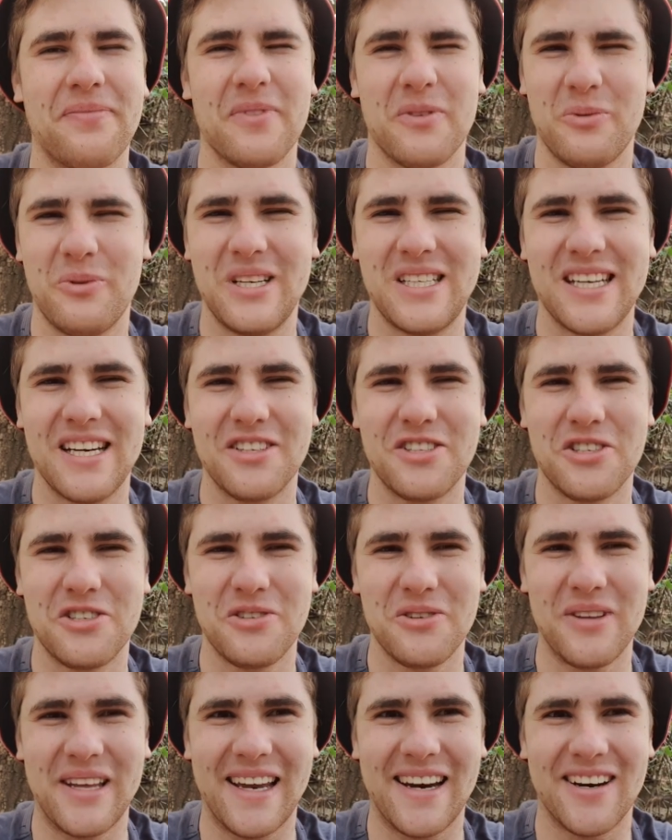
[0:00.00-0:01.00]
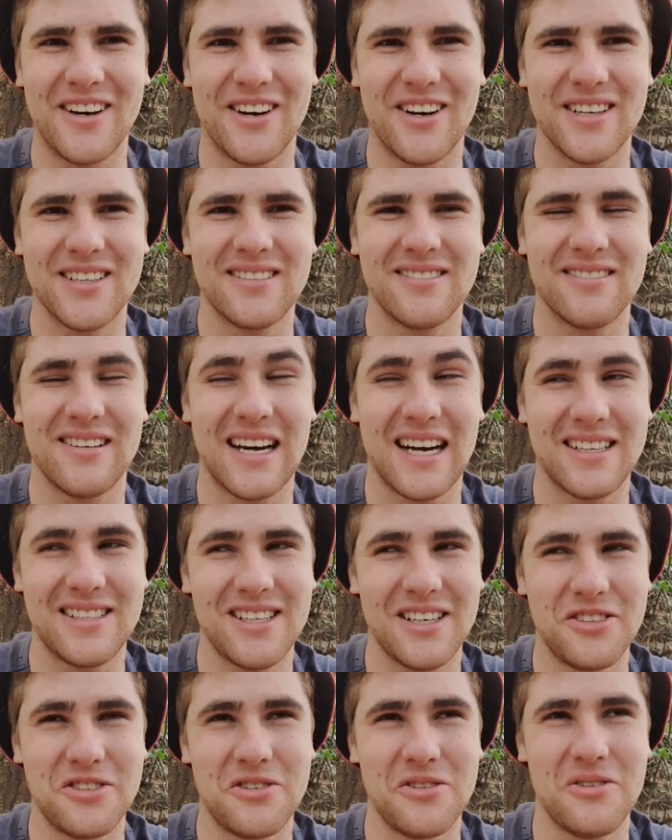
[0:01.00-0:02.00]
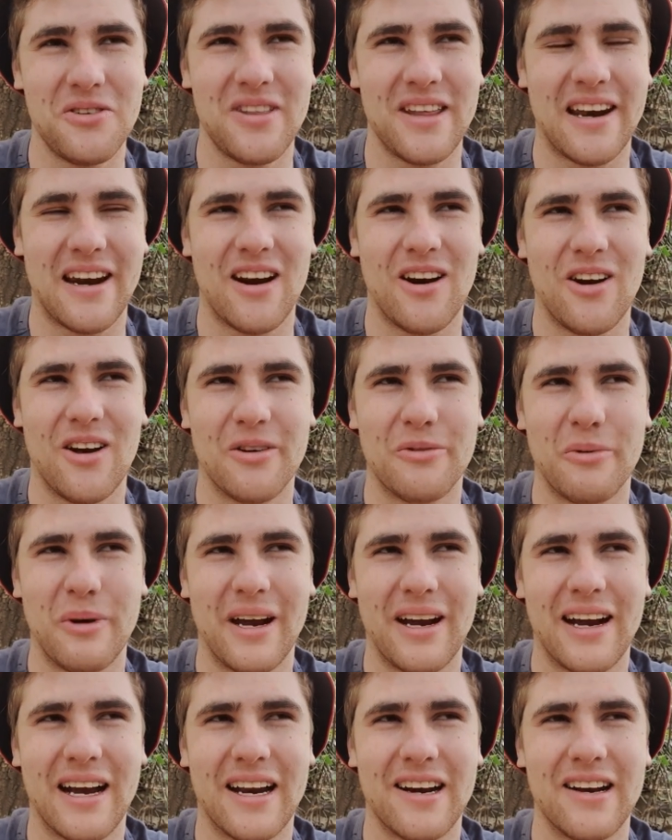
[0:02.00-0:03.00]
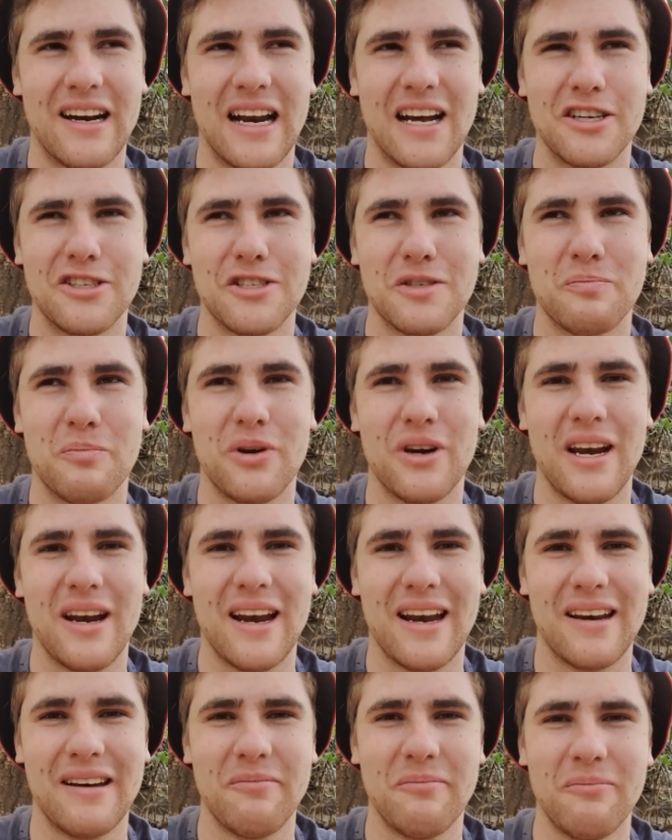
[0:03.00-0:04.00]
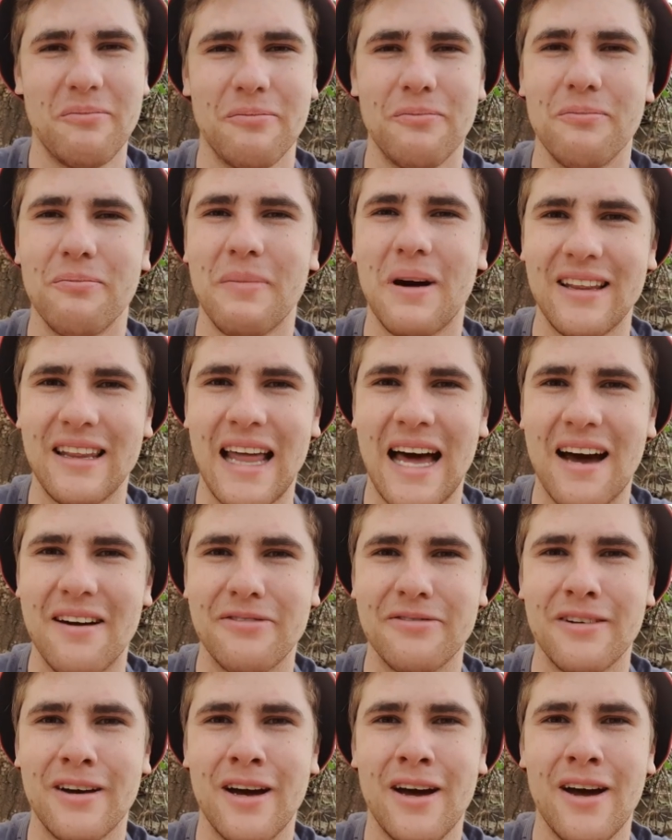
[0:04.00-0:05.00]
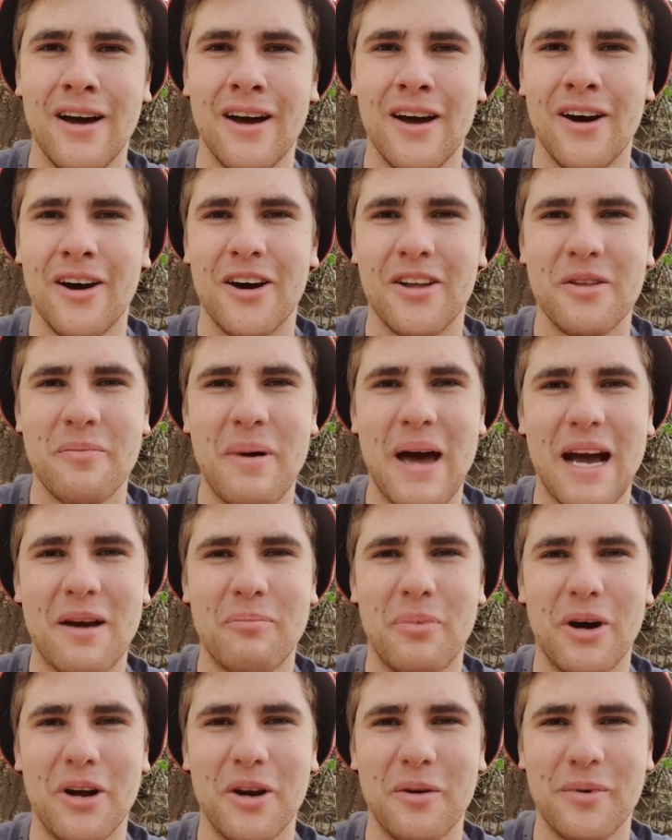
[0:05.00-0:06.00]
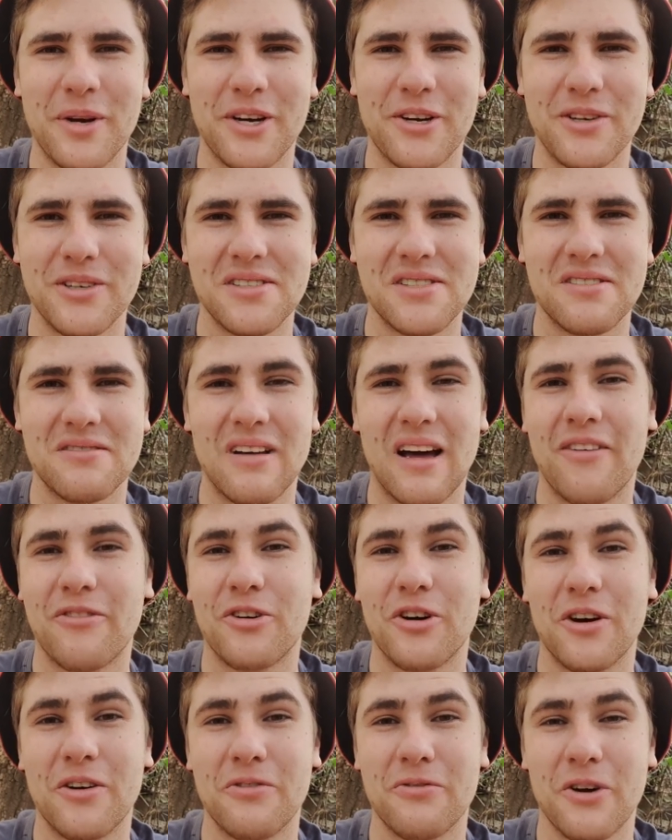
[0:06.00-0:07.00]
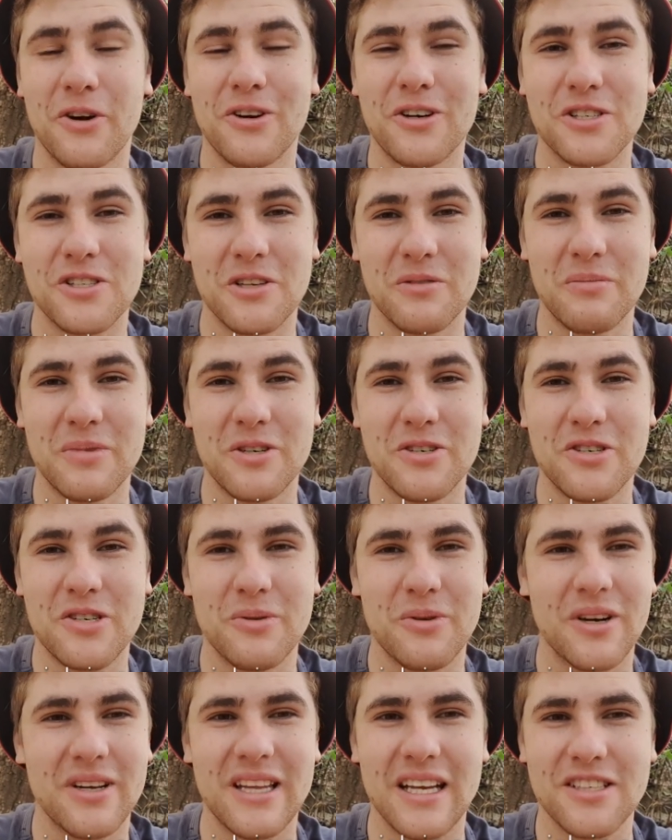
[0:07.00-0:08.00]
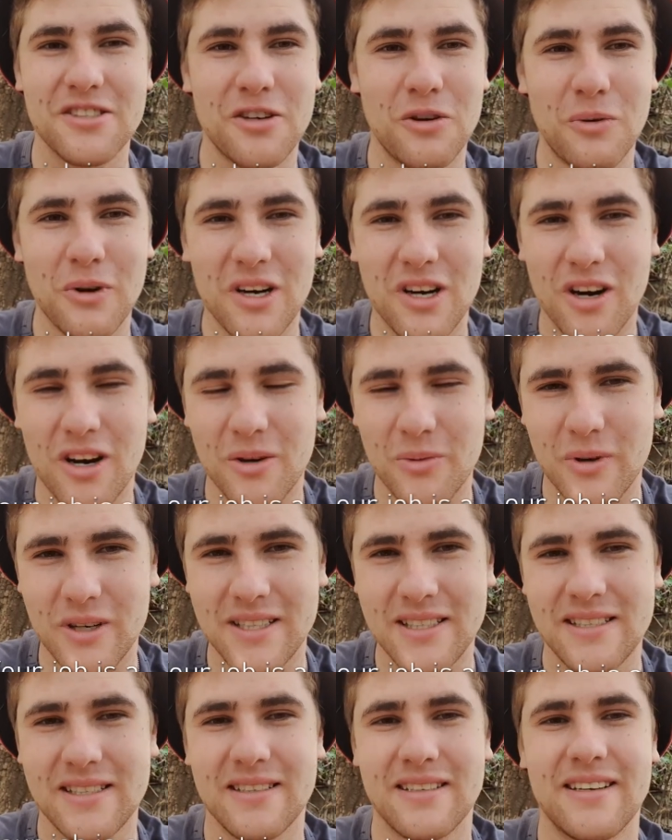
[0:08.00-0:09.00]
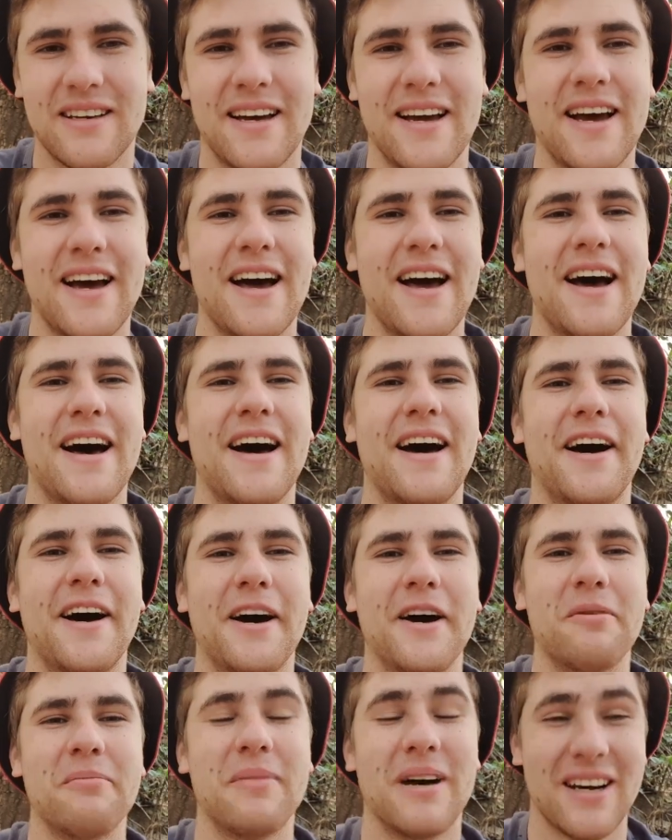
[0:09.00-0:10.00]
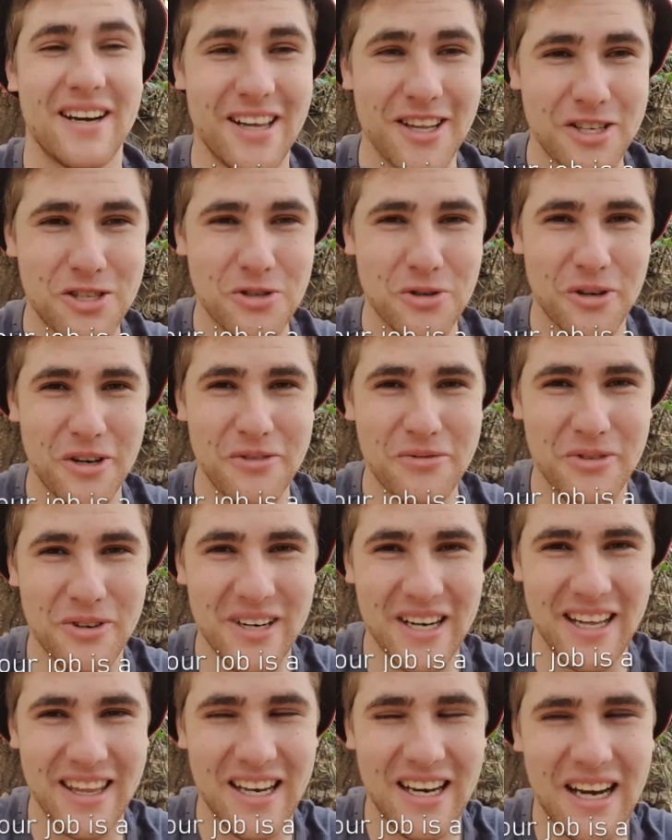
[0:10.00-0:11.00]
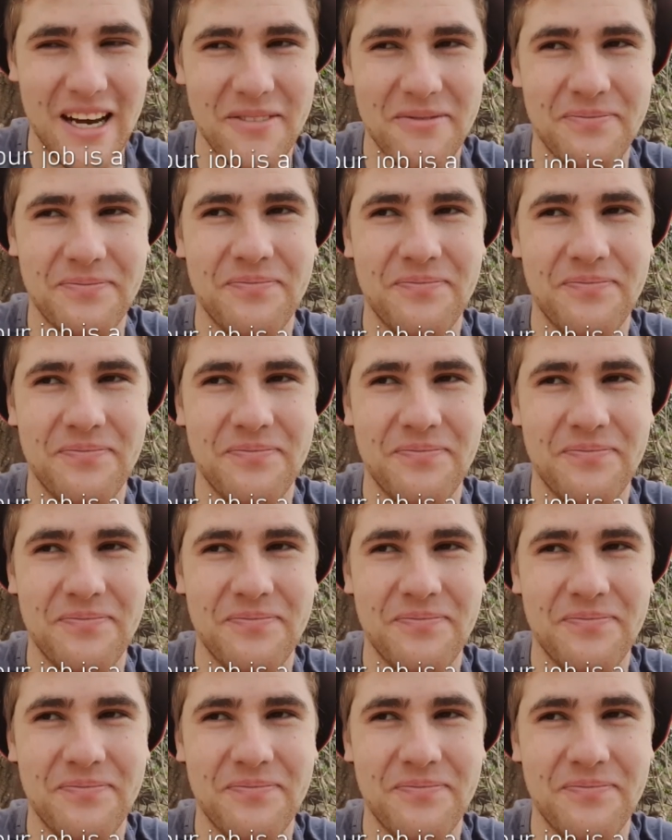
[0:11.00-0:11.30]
We tend to do that a lot. I tend to do that a lot, where kind of just put my life on the back burner because I've got to focus on ministry work. That's not what God wants. Another story for another day.